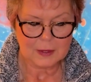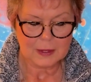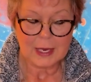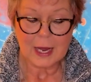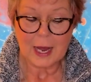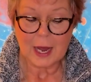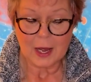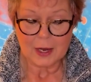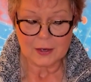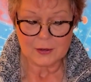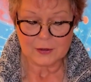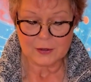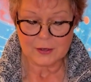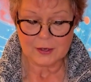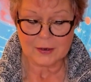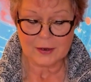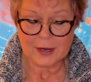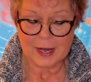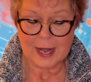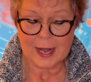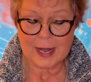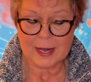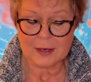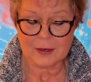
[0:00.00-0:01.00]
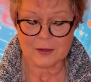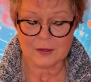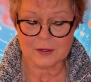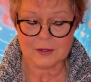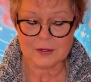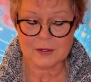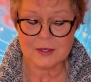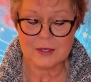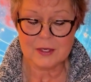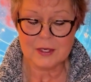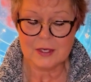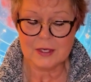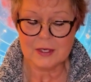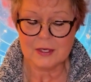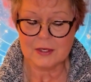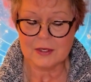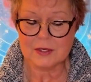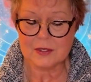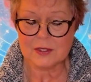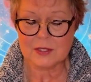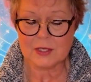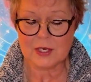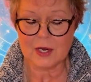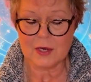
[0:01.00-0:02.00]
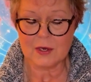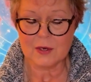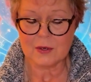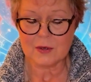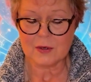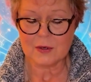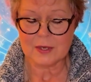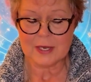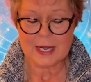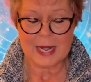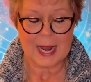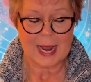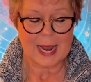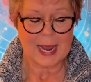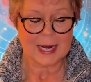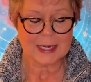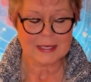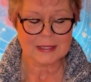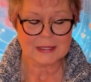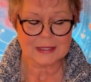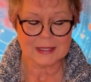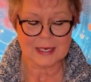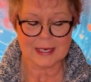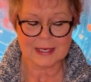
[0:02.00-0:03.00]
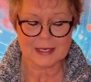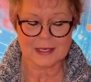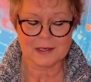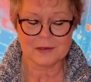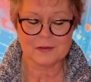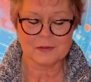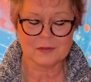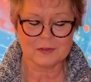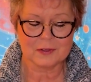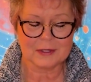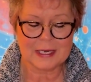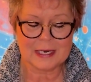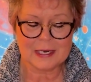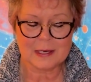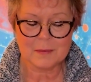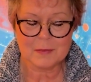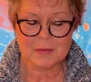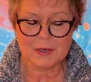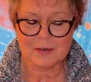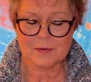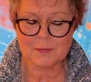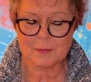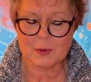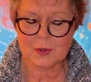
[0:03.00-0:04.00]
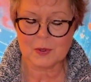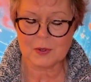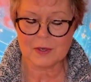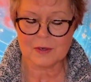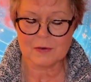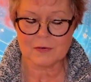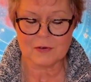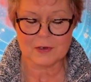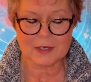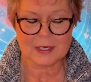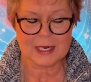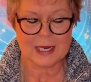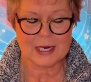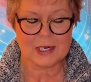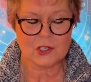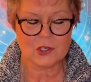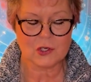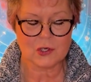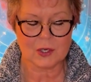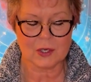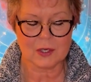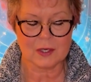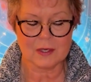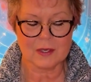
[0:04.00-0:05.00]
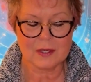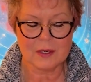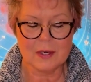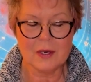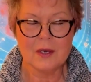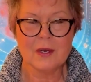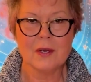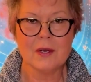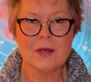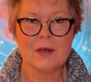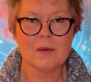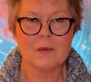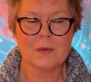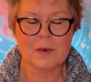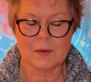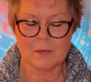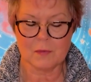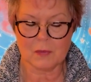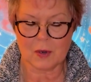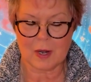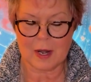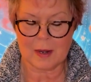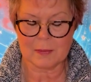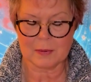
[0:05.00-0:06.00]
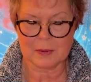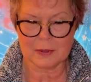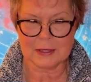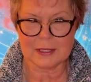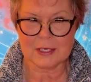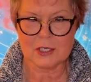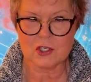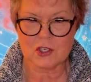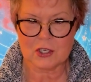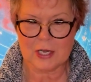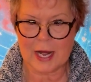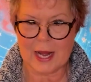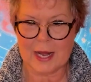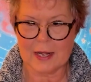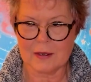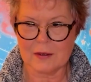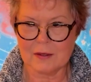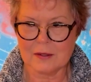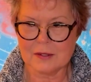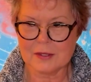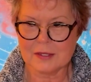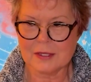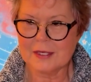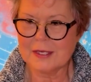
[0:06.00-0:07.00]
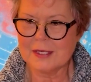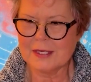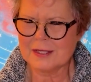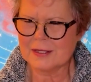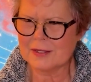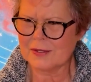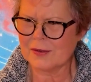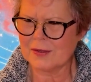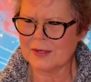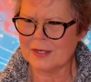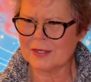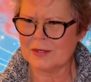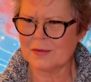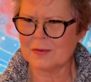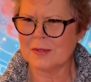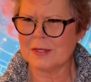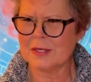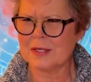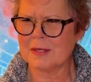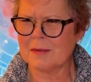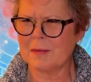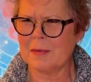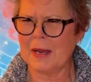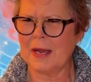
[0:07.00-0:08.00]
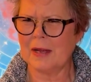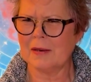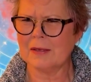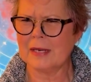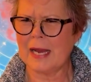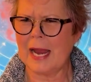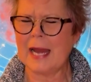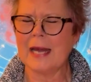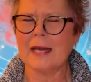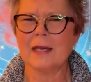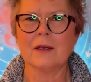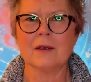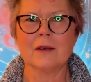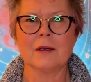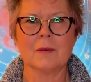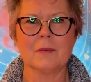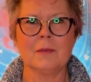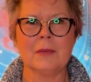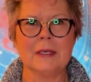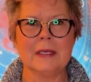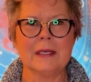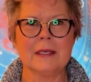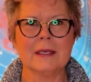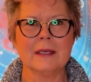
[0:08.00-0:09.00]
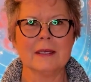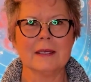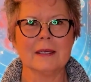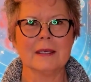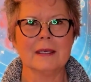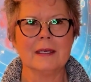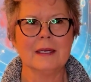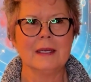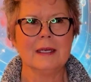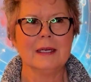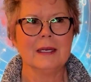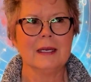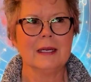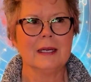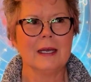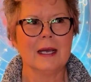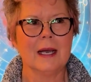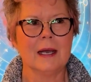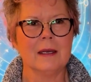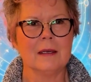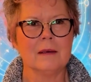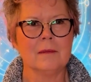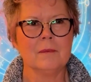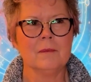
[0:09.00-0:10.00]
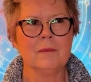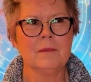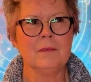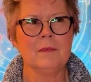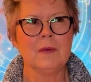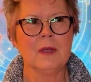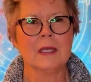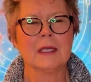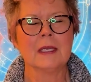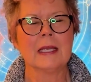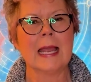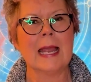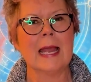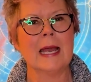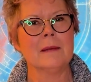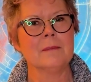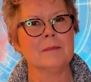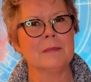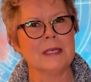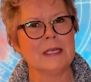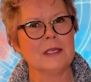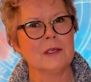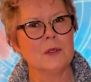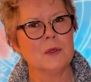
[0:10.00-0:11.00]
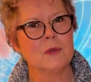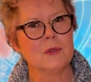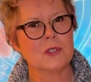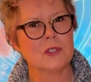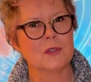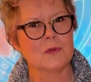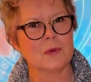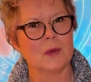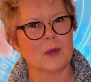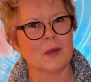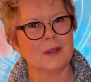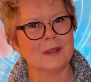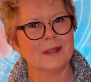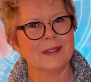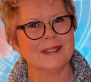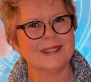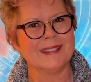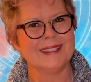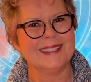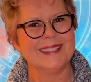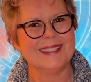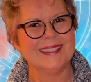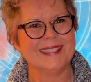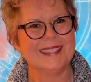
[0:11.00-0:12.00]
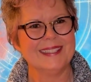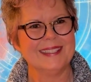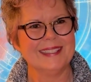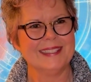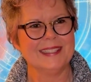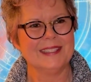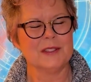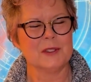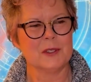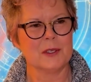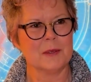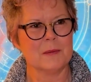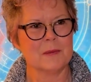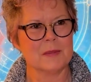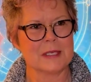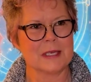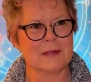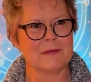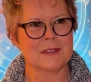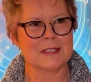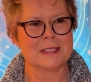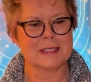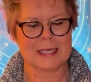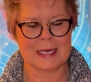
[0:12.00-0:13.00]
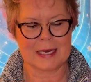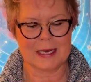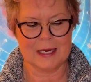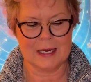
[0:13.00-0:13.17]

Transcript: anger, so you can act like a flame of purification when properly channeled. So this was about anger being can be useful in terms of it's